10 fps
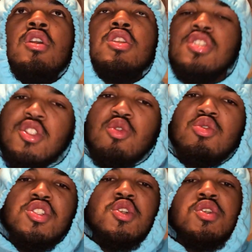the school
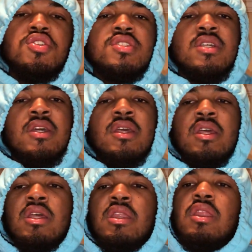shooters
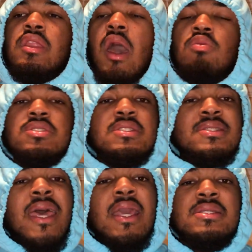that was in
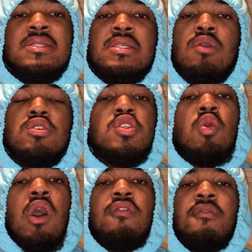Texas, it was
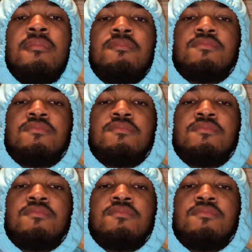2 of them